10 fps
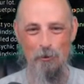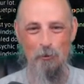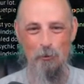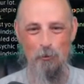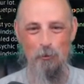
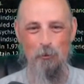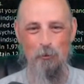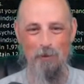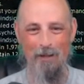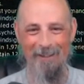Who
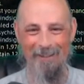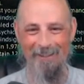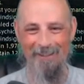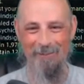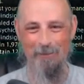am
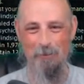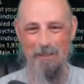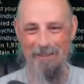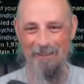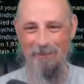I
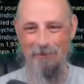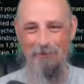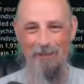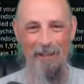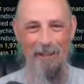demeaning here,
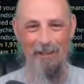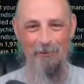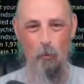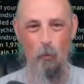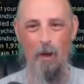
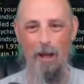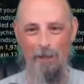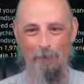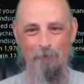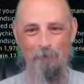and why?
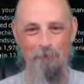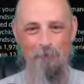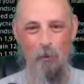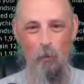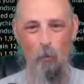
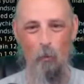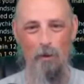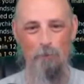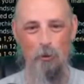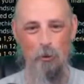
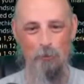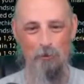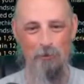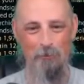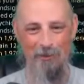What
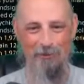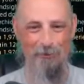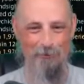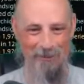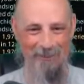purpose am I
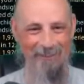serving?